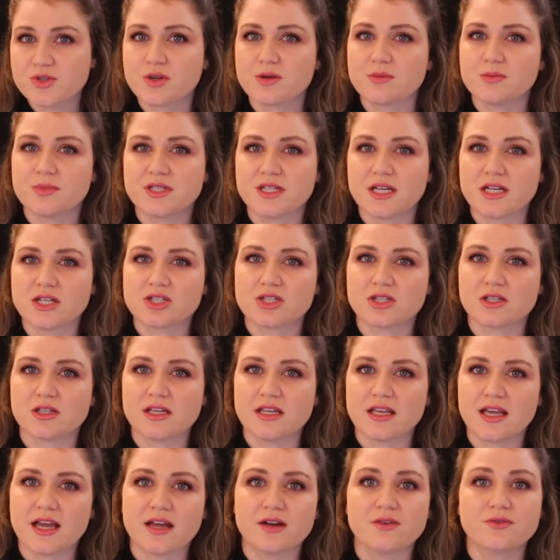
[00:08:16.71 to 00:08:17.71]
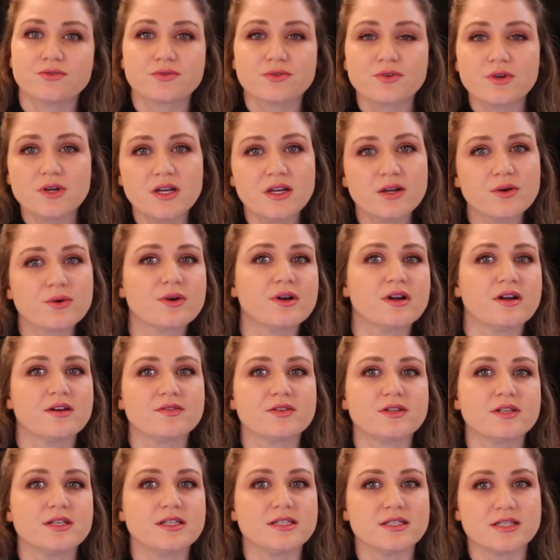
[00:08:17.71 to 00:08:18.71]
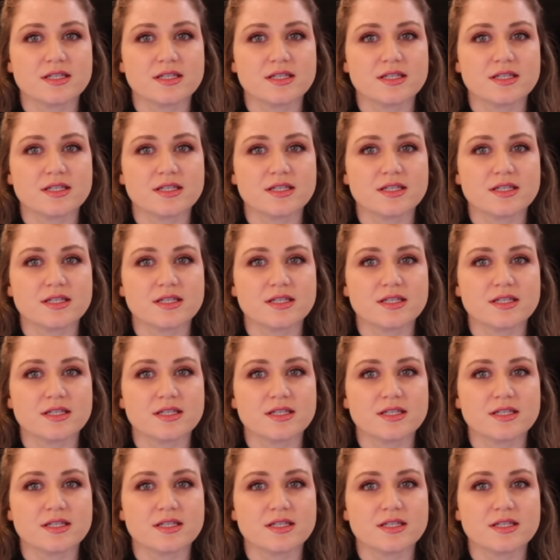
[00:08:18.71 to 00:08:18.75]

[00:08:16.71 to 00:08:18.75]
you can potentially get free or heavily